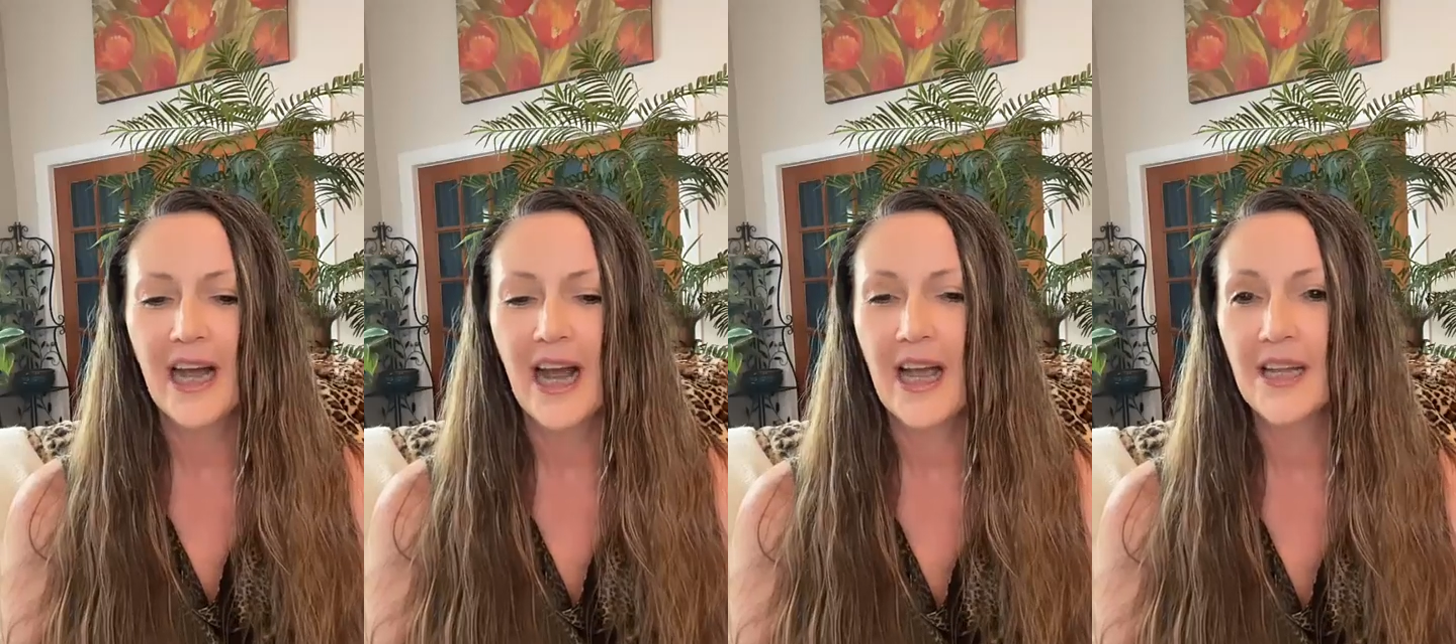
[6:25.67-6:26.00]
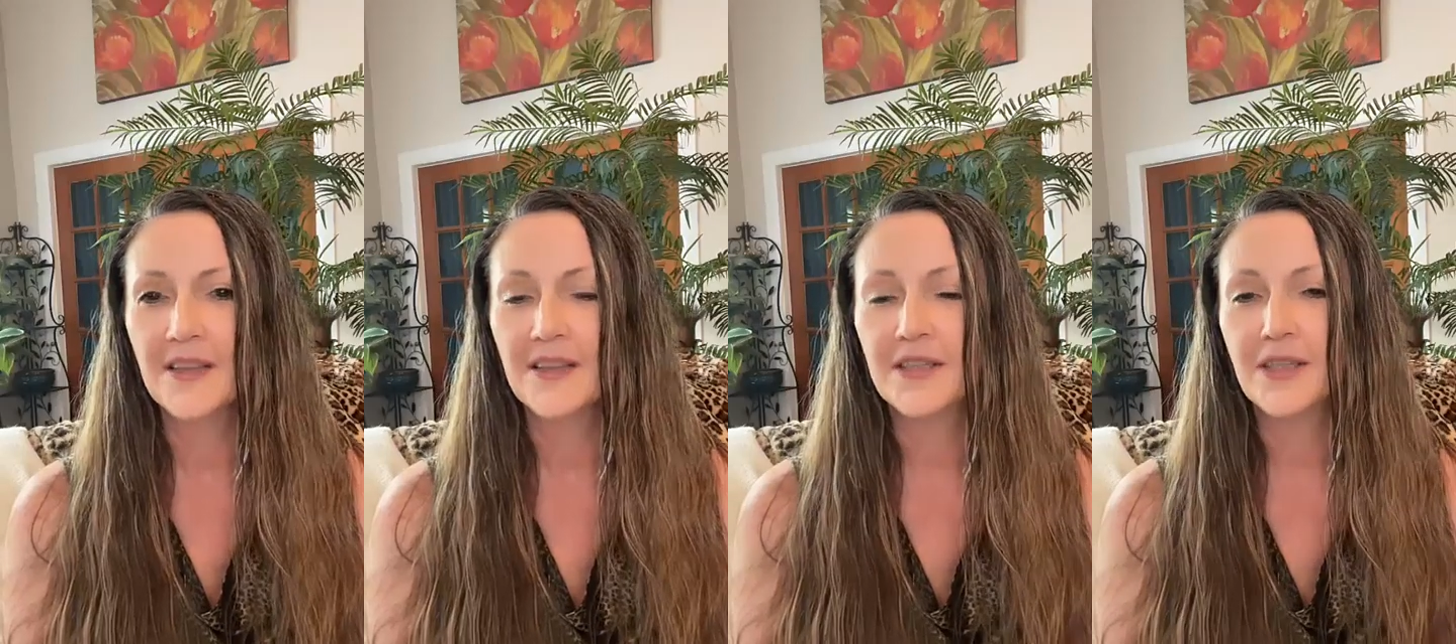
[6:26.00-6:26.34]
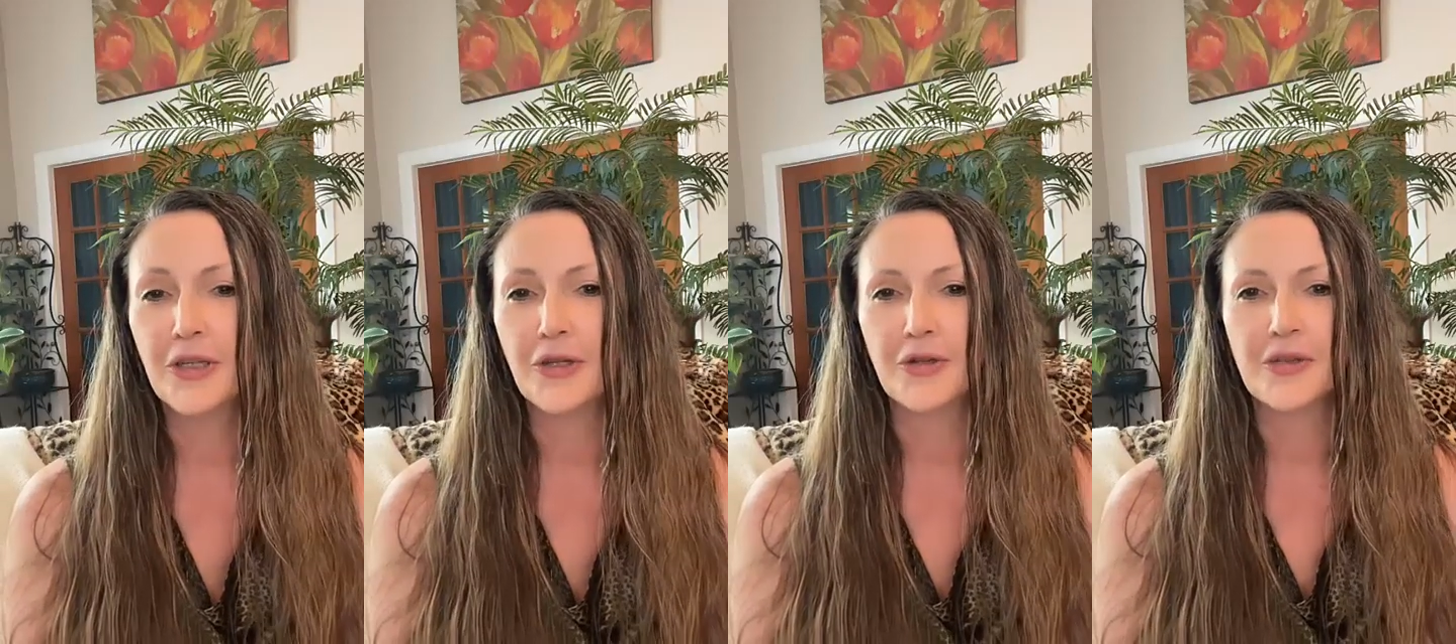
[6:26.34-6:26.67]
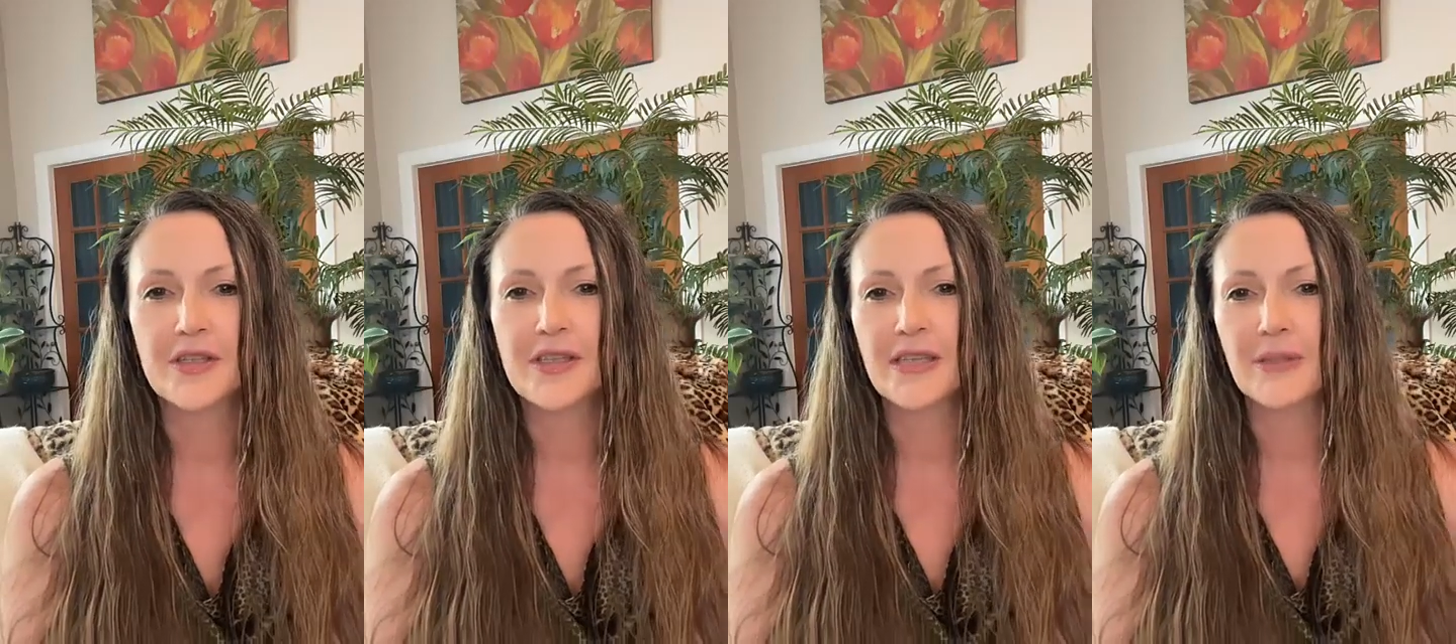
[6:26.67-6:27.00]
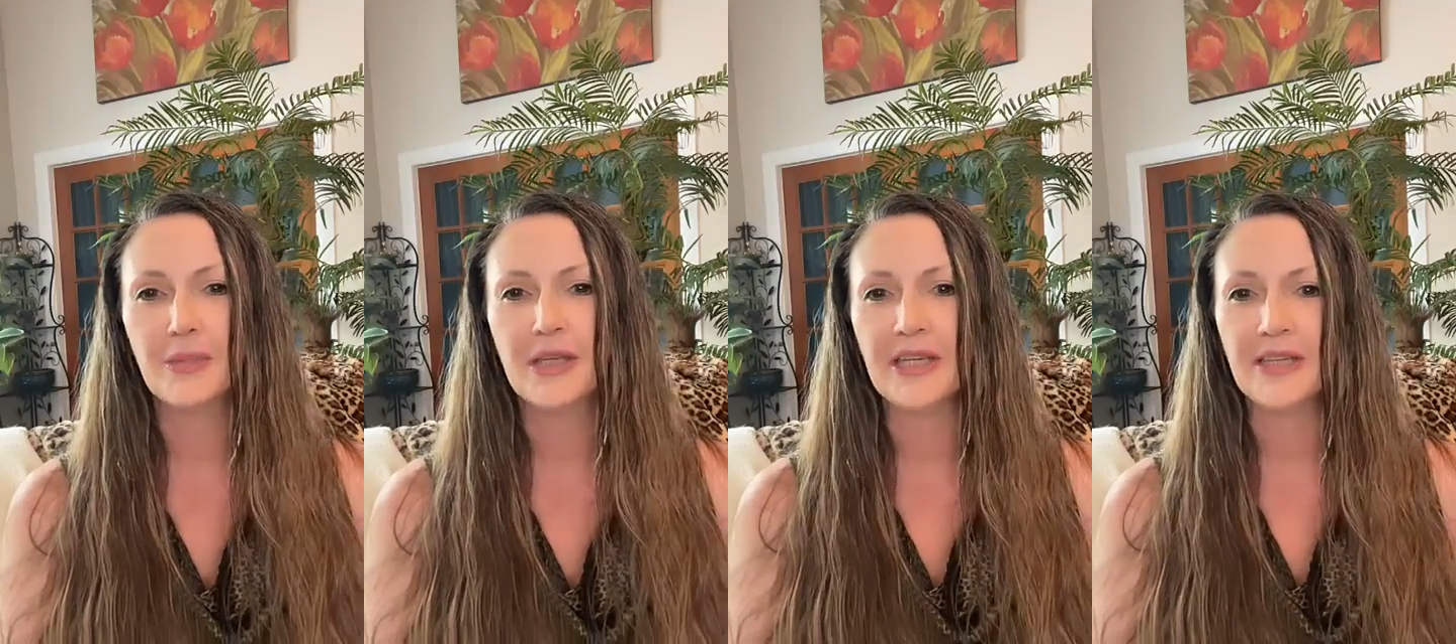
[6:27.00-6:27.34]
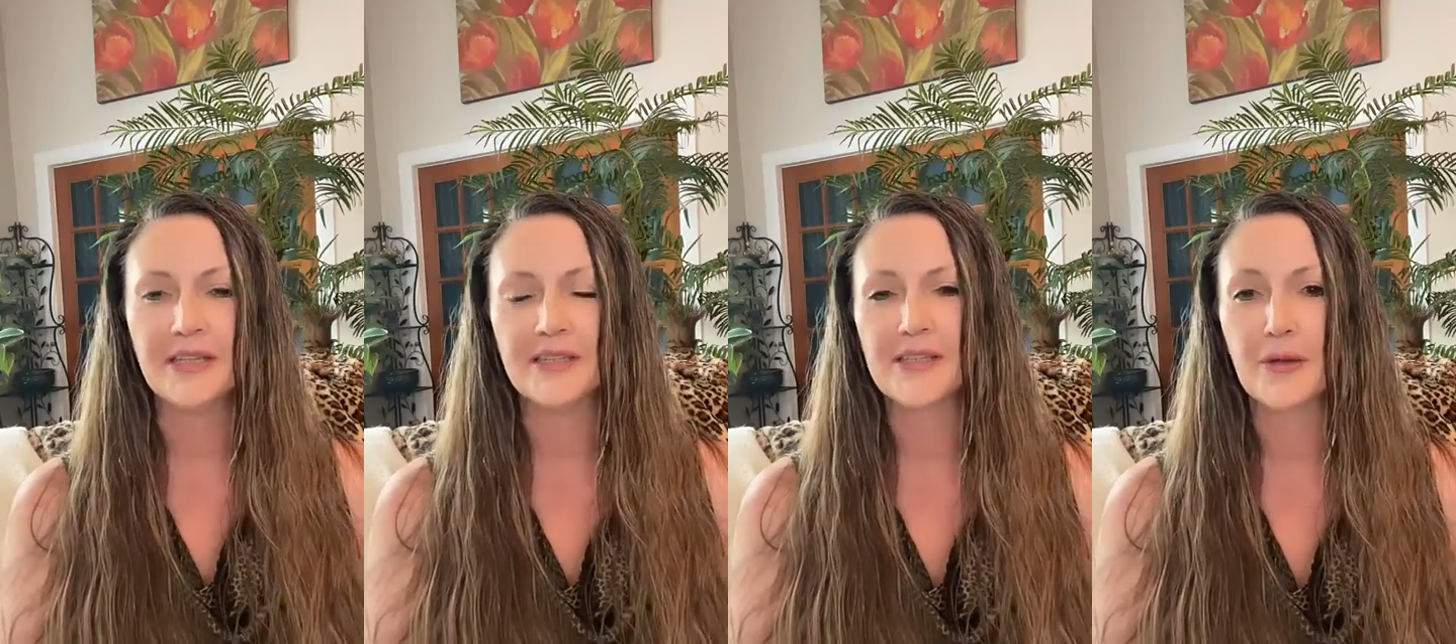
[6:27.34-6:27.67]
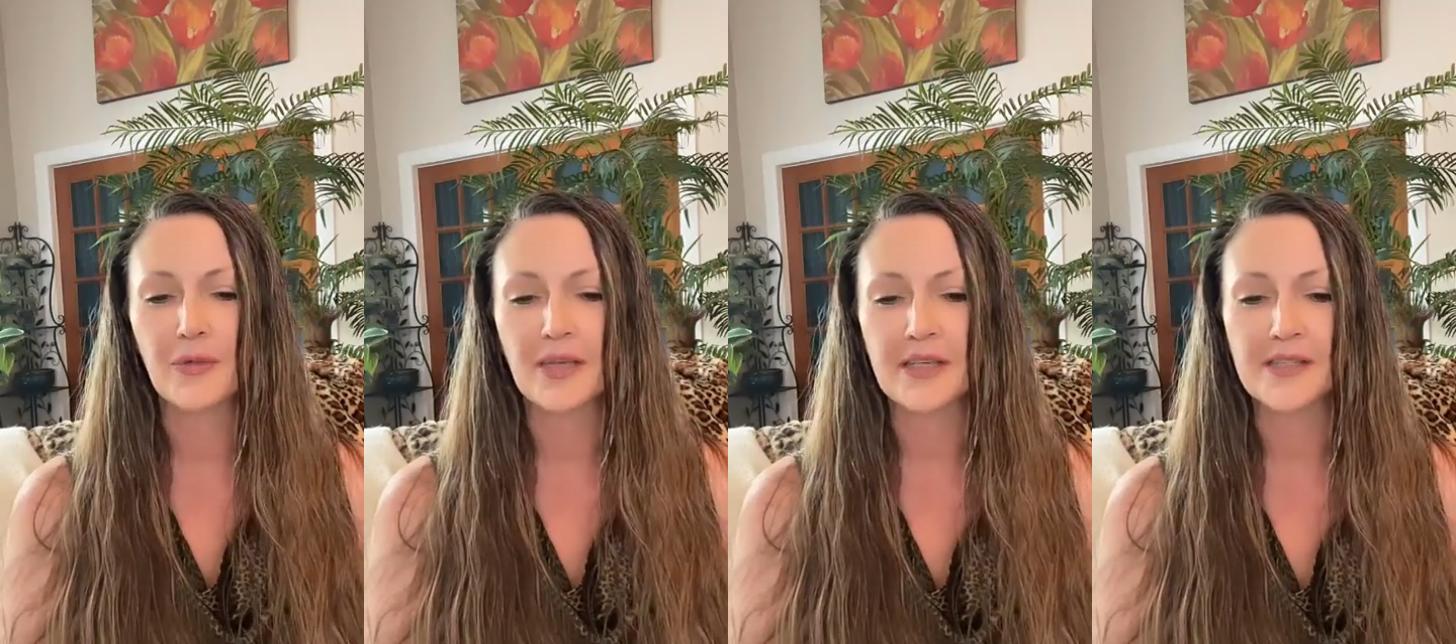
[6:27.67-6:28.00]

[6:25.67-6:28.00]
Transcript: And you know, this can be something